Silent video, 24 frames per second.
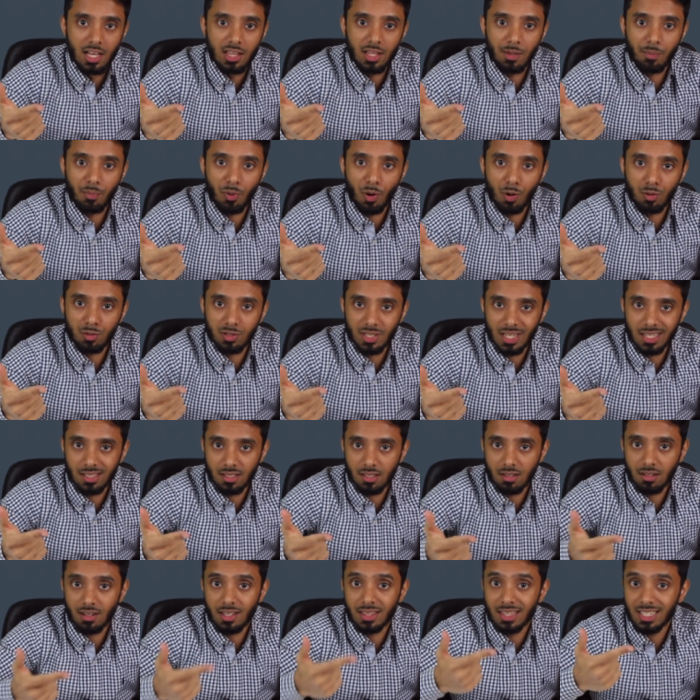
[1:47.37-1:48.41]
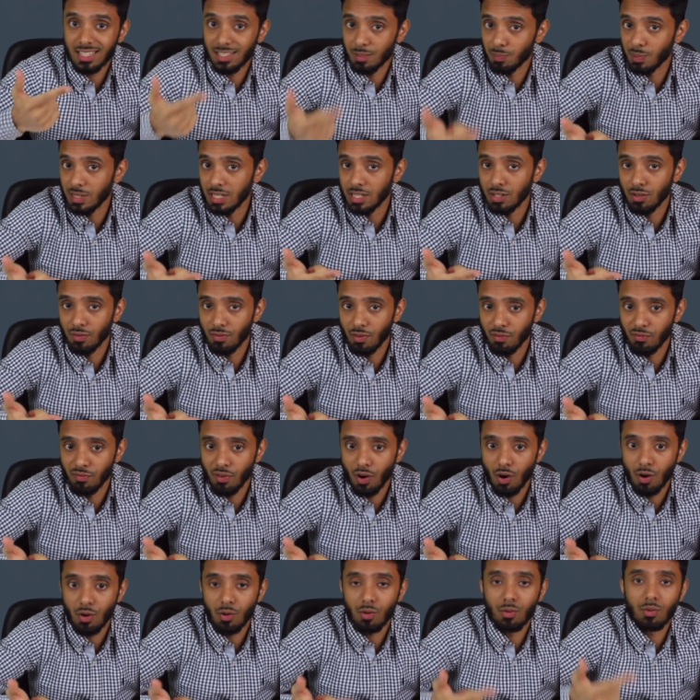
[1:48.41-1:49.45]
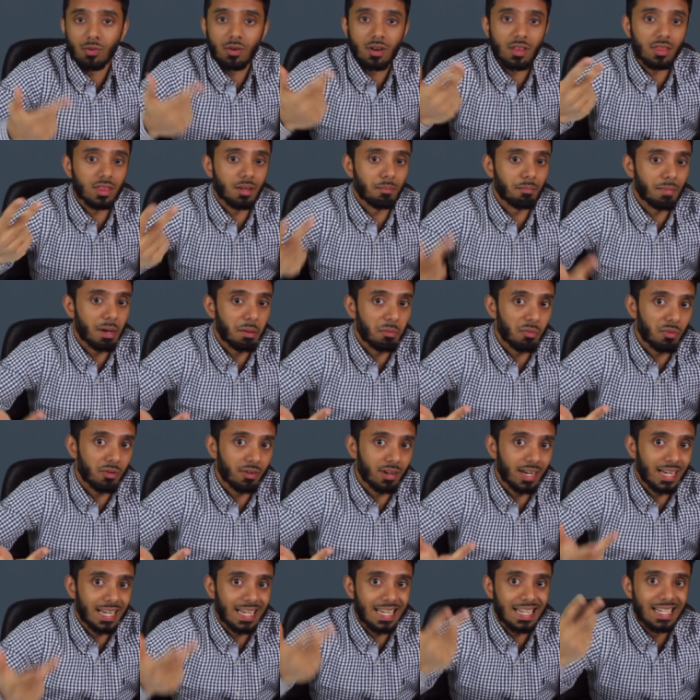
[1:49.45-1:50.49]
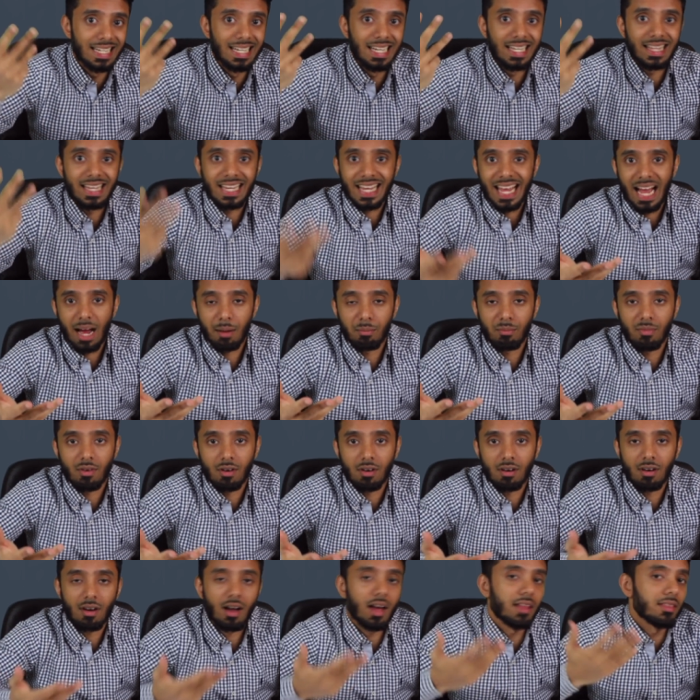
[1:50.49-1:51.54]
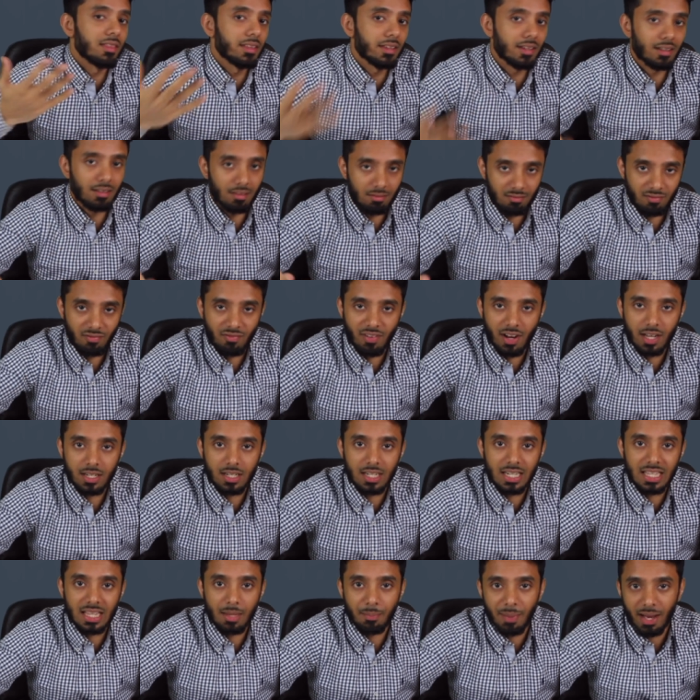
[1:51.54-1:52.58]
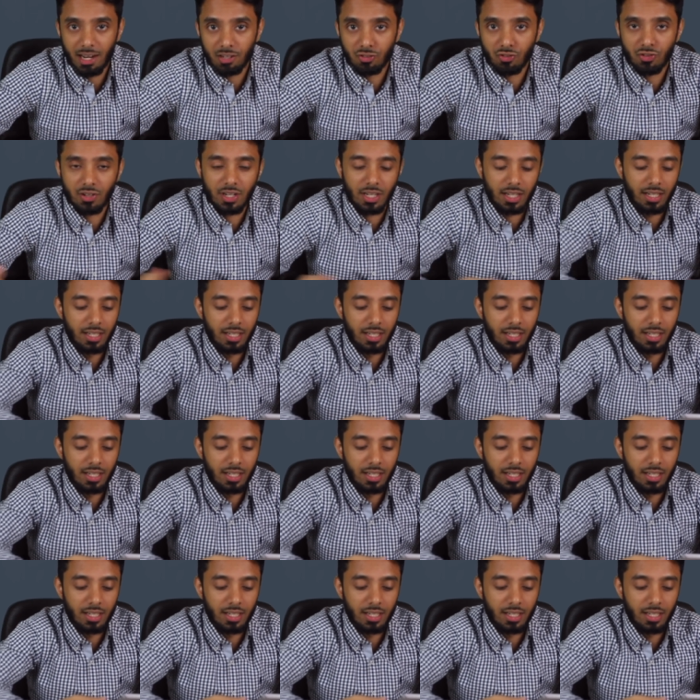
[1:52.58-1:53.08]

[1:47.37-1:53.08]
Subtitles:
the processor and the speed of the phone, the memory, the camera, and then finally the battery.